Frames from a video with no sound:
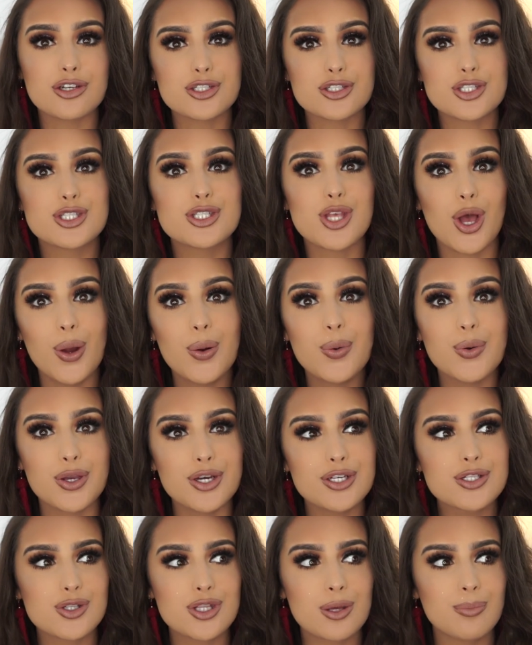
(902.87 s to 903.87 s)
looks so
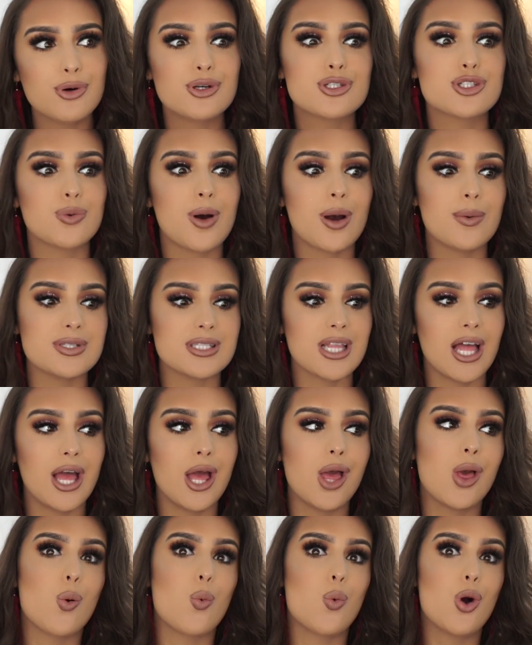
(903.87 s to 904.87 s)
good on the model. I was
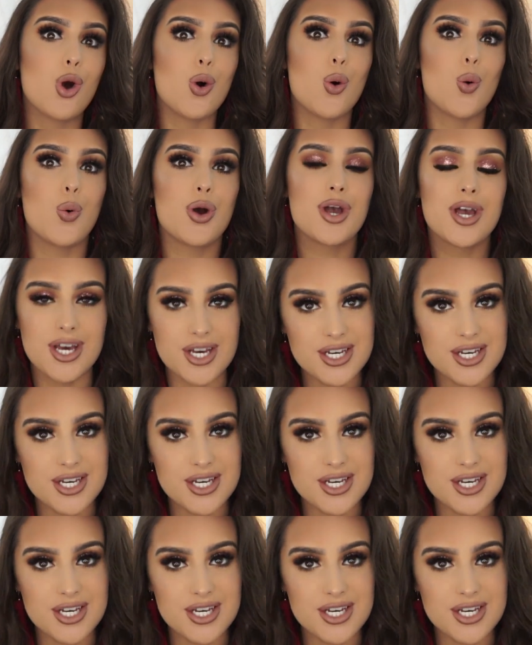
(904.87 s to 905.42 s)
like, whoa,